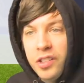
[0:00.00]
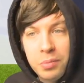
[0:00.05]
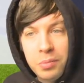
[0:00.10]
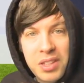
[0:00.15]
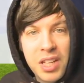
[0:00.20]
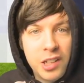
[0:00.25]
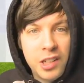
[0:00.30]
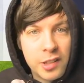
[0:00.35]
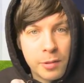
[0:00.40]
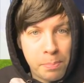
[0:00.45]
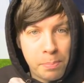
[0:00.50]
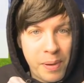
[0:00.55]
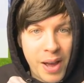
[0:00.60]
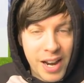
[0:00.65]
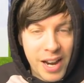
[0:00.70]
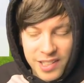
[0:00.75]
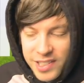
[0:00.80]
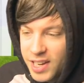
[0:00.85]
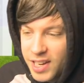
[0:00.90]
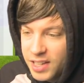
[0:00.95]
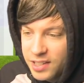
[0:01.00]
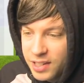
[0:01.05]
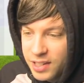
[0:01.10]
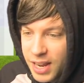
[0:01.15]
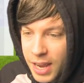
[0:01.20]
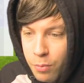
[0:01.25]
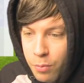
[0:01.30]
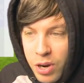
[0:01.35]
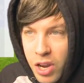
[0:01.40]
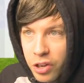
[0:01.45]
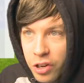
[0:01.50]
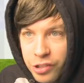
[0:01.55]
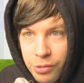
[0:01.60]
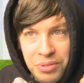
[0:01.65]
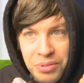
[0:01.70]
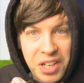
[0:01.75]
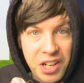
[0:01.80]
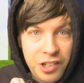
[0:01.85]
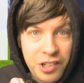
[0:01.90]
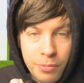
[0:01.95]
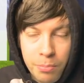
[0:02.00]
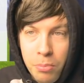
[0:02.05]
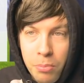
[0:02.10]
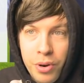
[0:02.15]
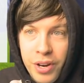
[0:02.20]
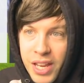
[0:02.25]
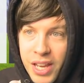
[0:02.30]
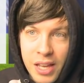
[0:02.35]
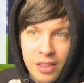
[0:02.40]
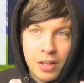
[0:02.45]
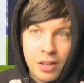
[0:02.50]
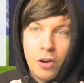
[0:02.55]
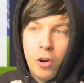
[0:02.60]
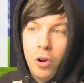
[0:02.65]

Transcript: some decent packs here today. We got some decent money in the